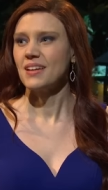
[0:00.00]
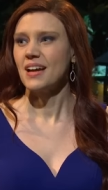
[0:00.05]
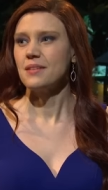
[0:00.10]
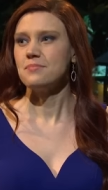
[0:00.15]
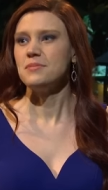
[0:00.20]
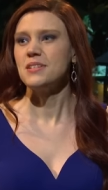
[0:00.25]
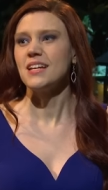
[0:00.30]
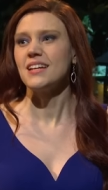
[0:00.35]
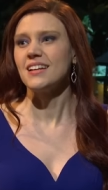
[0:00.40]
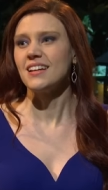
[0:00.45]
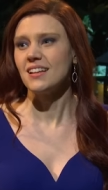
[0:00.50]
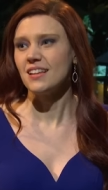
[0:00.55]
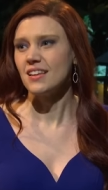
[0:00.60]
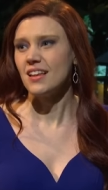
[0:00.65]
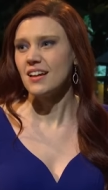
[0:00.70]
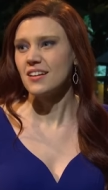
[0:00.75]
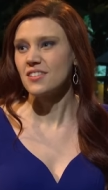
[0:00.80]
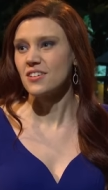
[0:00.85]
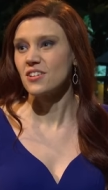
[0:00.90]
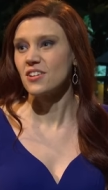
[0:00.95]
I'm dating a
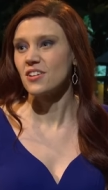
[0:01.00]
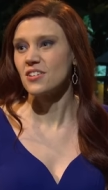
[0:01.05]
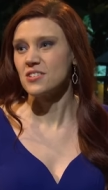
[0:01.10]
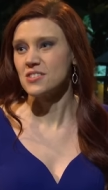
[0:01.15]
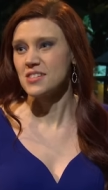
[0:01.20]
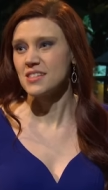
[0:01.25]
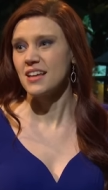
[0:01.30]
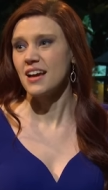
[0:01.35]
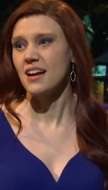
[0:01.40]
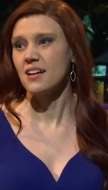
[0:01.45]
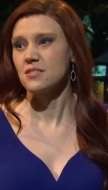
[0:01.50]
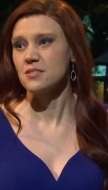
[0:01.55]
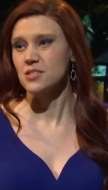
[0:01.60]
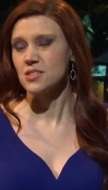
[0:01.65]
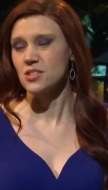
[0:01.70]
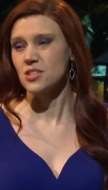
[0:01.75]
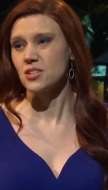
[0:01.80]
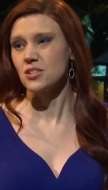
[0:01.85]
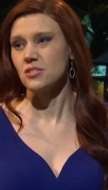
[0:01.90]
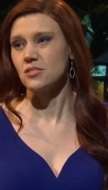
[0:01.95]
lot of the girls in the house,
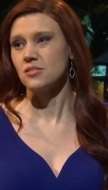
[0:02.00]
too.